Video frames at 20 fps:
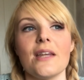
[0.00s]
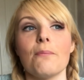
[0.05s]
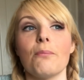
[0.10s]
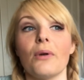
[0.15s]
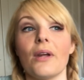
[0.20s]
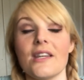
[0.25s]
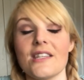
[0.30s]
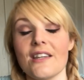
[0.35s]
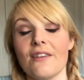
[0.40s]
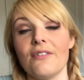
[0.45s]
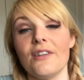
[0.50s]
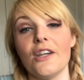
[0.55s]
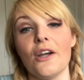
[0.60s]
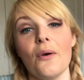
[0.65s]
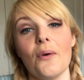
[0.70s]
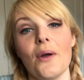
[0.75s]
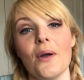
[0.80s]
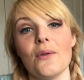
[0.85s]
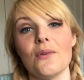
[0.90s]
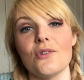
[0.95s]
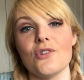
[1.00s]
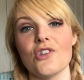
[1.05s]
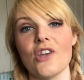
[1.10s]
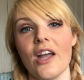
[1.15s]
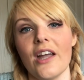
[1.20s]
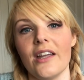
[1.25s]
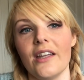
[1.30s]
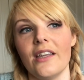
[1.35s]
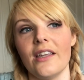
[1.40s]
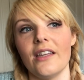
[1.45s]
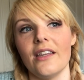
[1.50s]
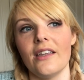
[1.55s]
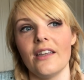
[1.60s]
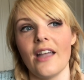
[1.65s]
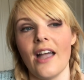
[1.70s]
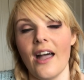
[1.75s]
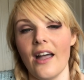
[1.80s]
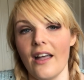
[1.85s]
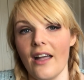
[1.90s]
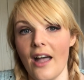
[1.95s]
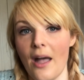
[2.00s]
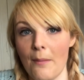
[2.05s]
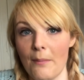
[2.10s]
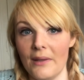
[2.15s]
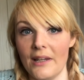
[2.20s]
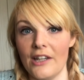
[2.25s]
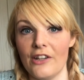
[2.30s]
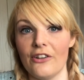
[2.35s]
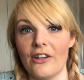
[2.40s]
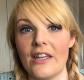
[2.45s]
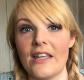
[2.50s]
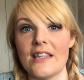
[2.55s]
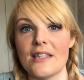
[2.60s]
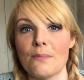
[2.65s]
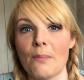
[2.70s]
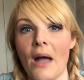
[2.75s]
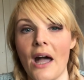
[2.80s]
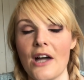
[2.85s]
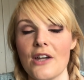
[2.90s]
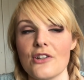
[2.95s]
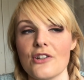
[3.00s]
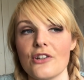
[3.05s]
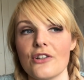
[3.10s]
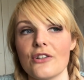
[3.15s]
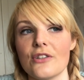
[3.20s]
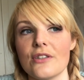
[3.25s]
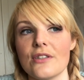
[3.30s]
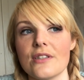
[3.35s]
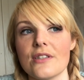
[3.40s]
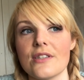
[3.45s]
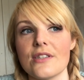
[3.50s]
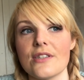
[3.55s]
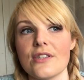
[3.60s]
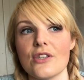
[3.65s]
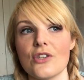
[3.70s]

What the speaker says: But I definitely go out and check Emily Green's patterns.